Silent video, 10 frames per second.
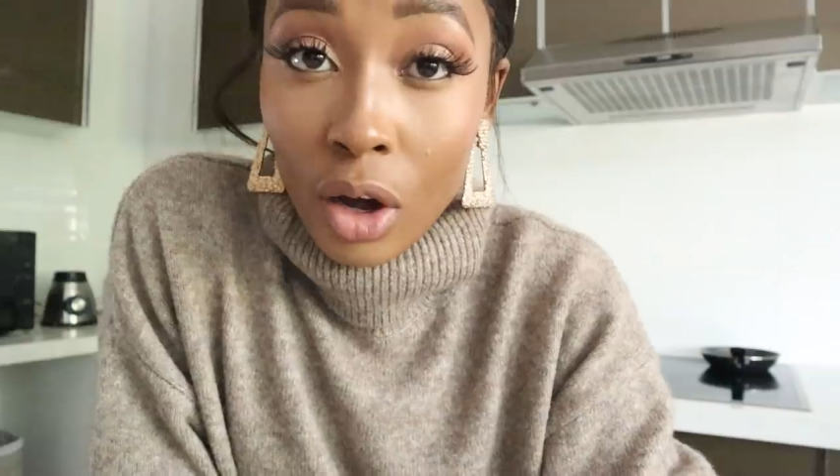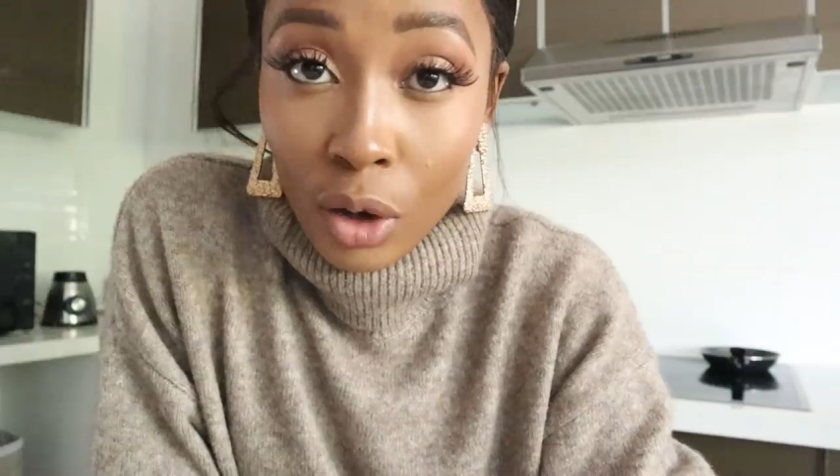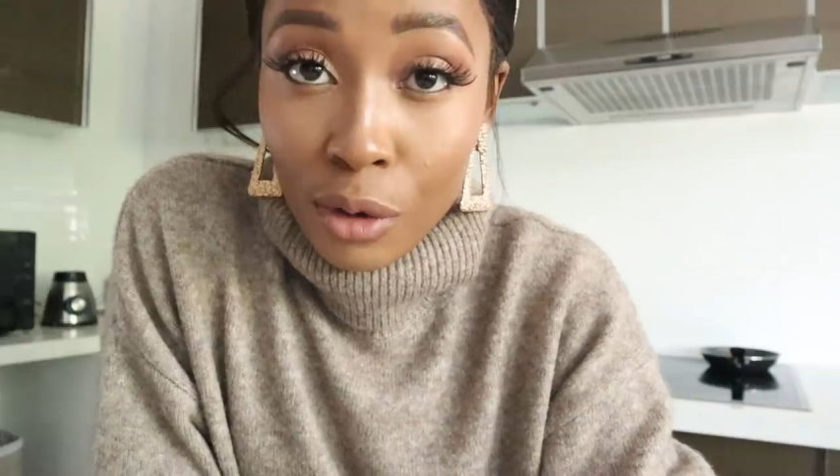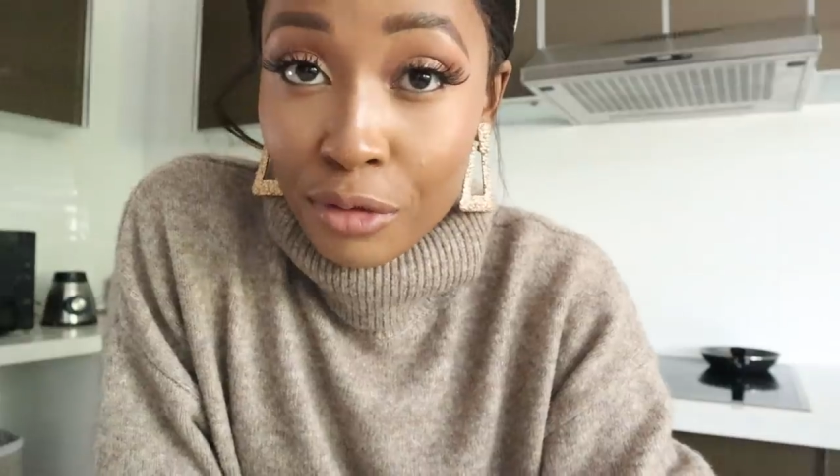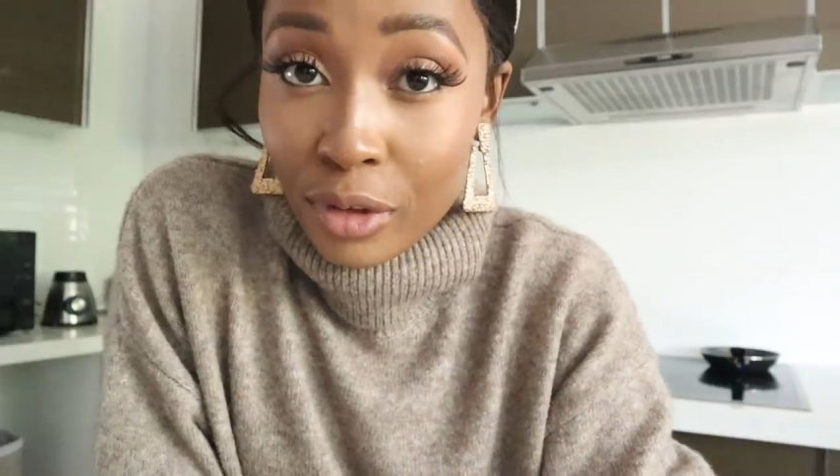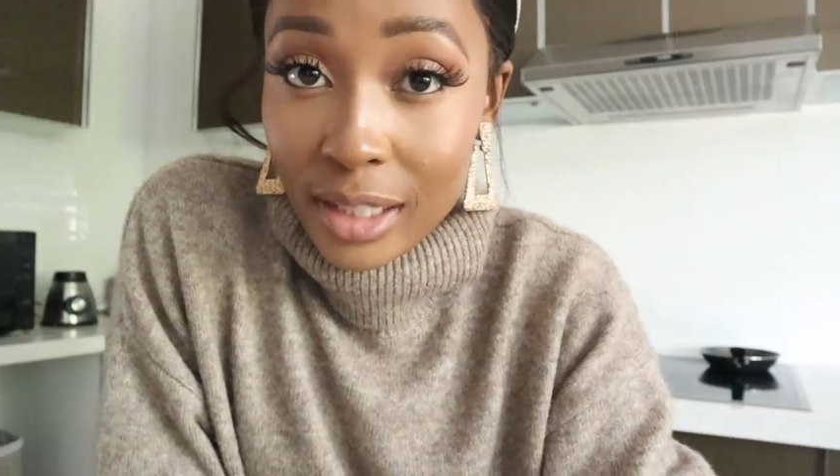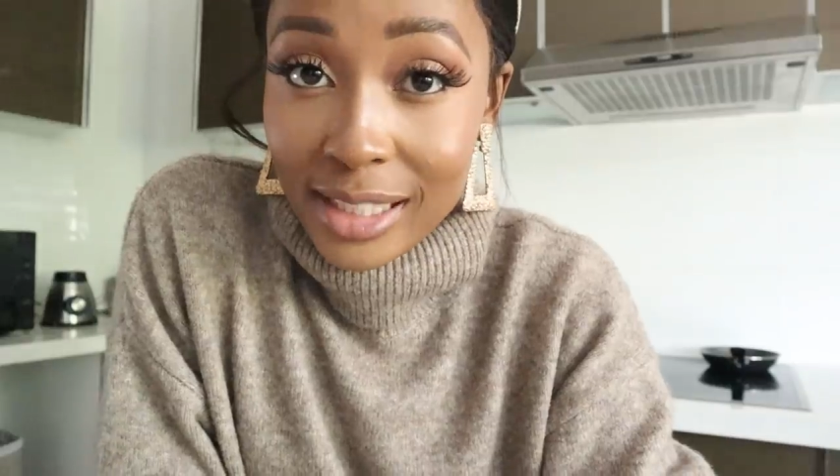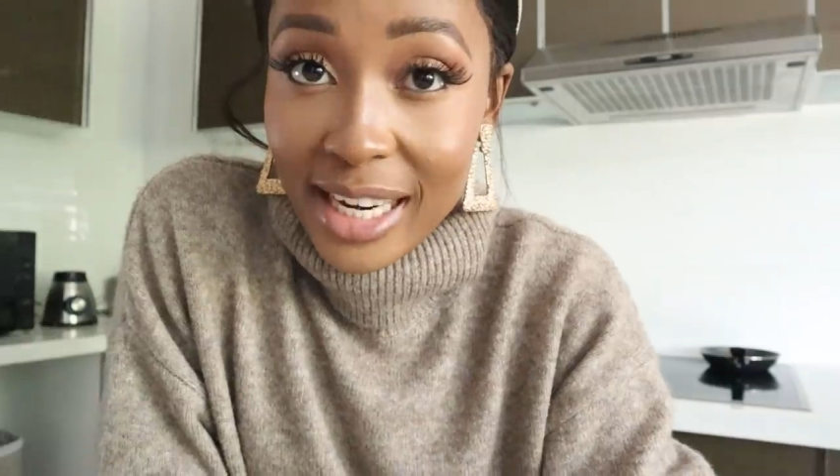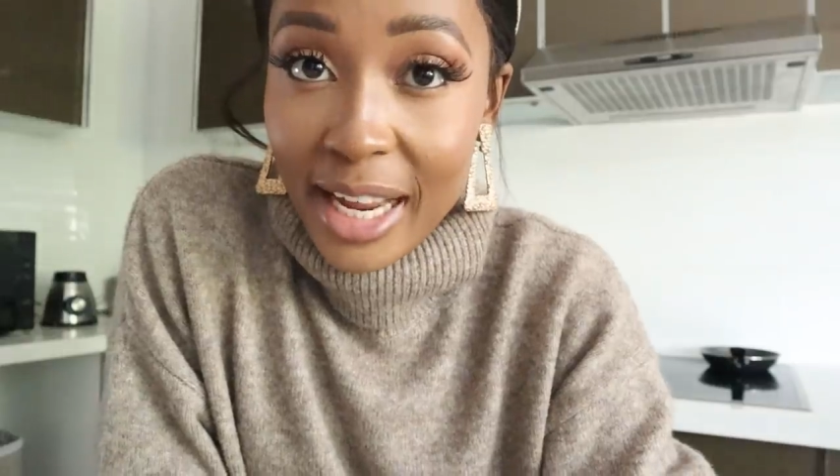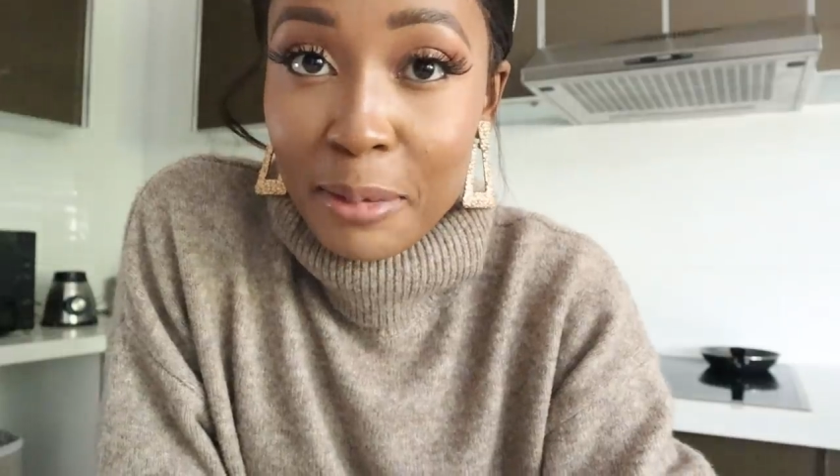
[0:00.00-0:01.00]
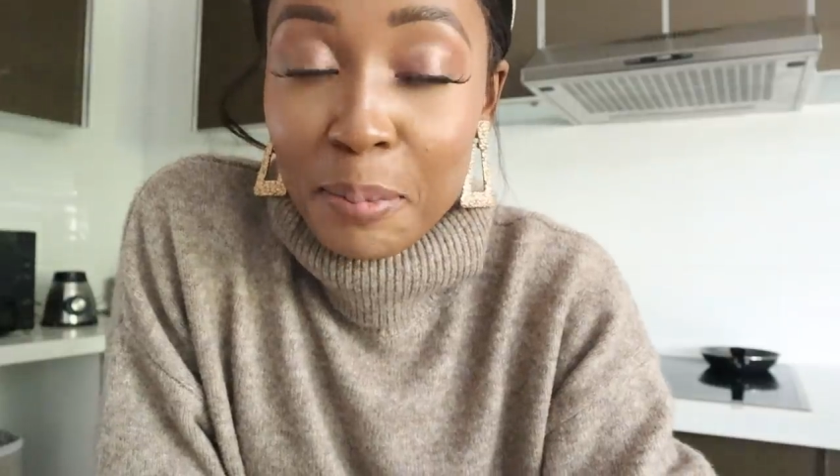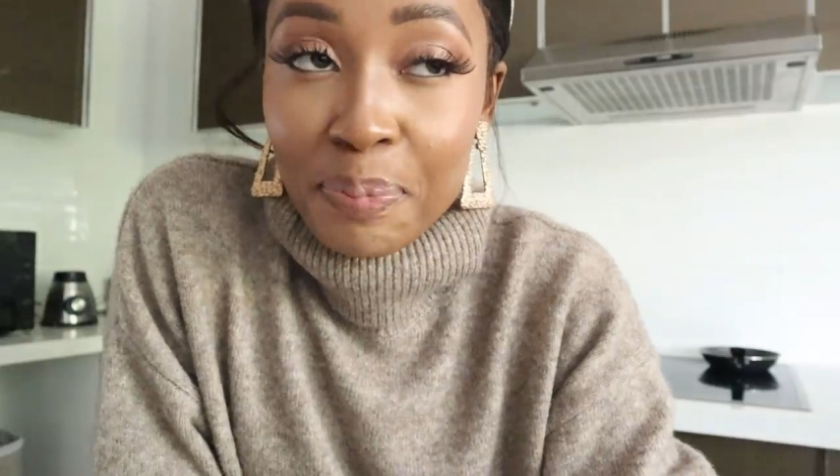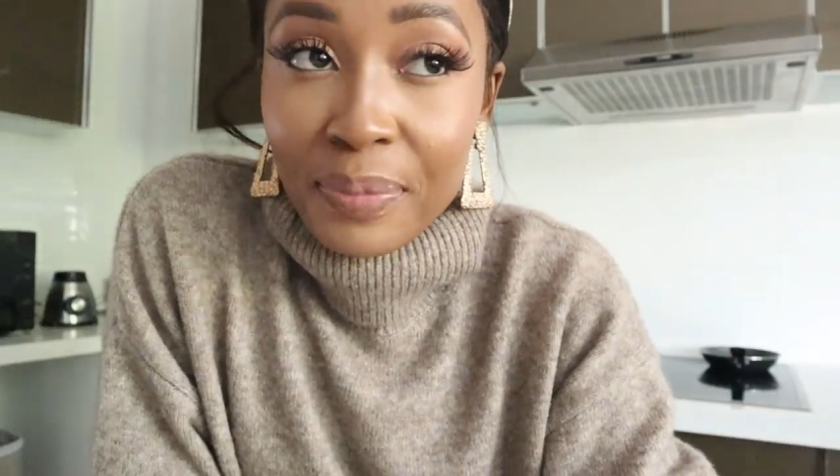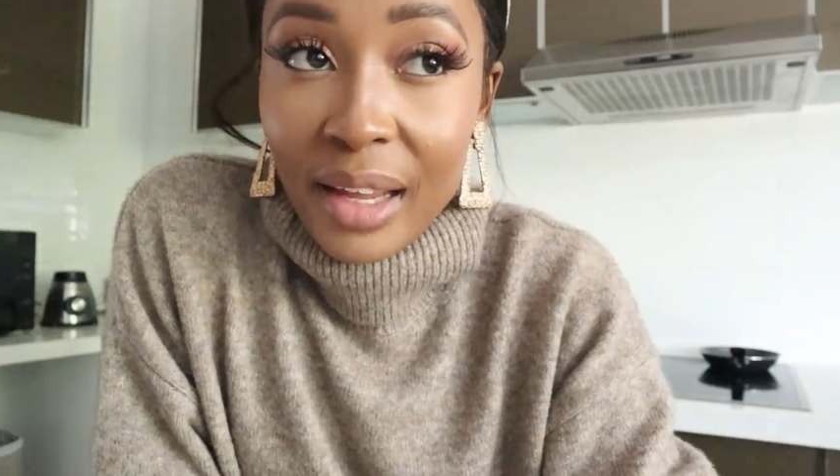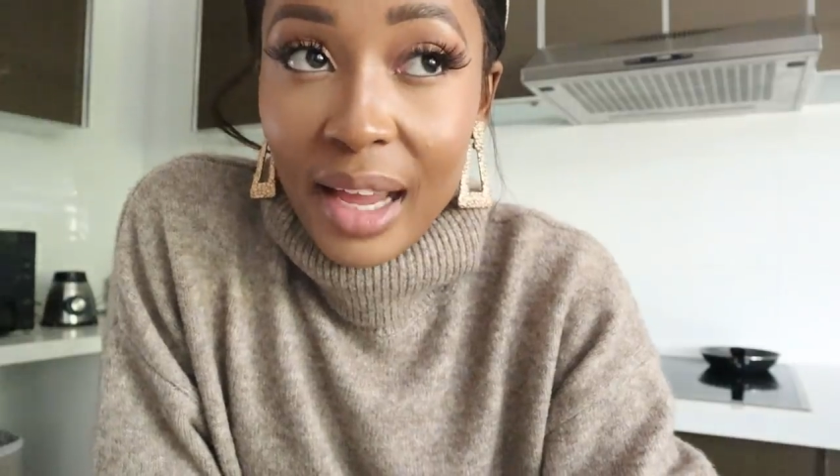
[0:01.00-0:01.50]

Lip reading: log off for the day